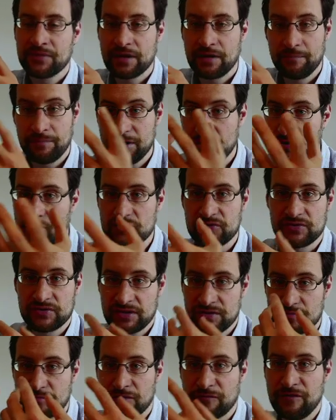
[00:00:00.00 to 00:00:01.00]
because
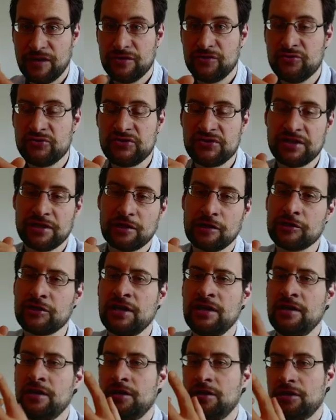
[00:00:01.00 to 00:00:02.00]
that's what we are using here a lot,
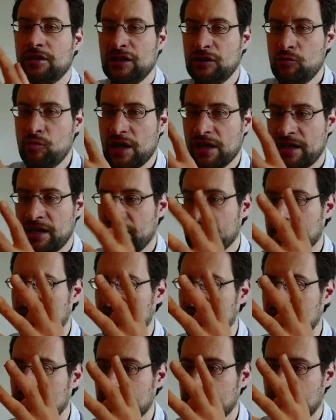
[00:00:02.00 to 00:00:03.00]
Lua-like
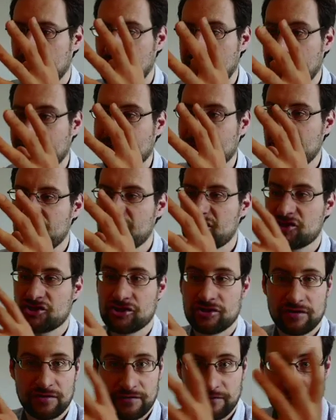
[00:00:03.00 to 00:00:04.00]
language
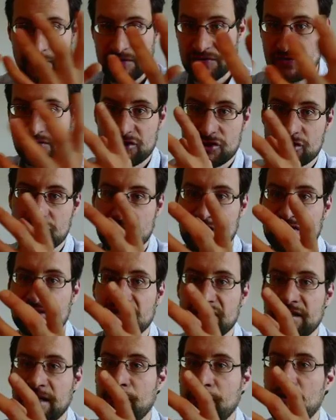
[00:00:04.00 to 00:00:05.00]
with this
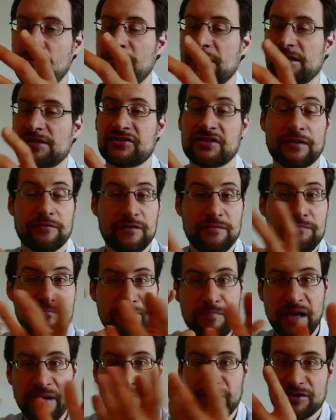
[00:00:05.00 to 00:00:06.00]
just-in-time compiled stuff and
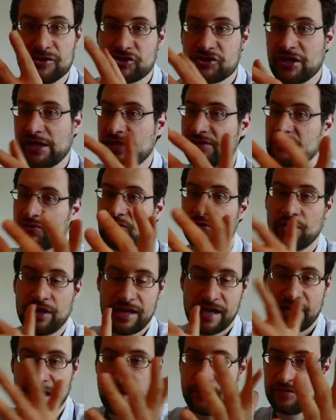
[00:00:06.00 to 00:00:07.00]
maybe a shell, so
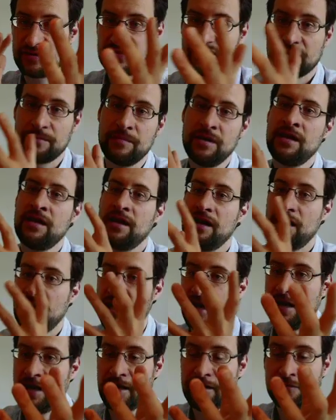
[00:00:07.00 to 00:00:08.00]
like having some, a
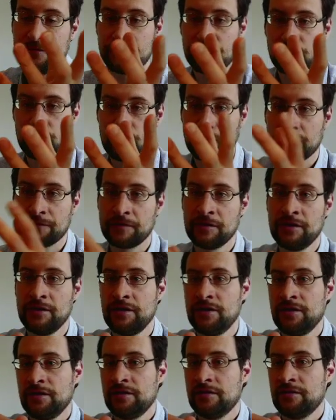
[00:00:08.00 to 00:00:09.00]
handful
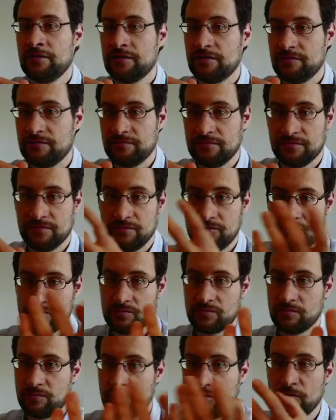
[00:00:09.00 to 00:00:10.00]
of
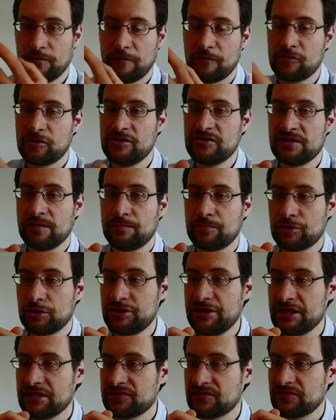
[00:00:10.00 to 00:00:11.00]
proof of concept
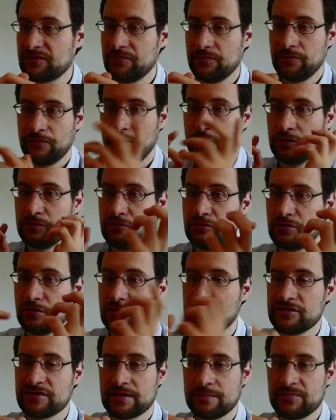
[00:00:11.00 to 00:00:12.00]
projects for you to
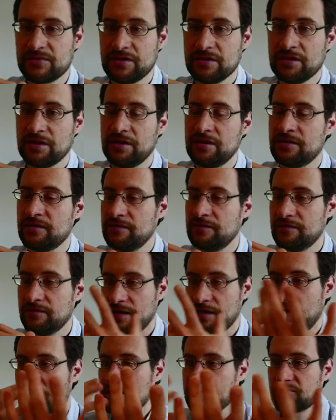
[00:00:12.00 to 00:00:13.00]
learn something and
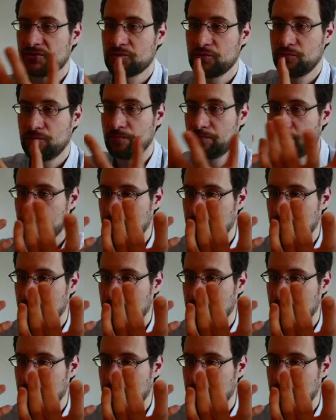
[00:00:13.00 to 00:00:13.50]
us to